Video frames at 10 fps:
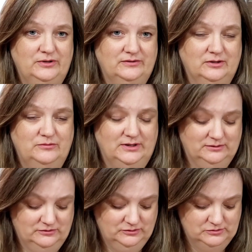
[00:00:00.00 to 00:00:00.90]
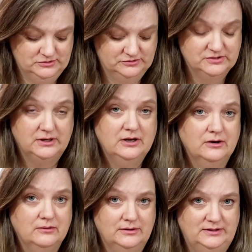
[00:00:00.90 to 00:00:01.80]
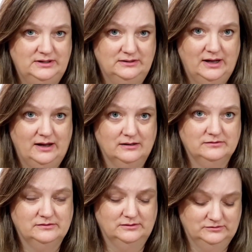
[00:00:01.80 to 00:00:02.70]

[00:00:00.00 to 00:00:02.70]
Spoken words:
be subject to Social Security tax.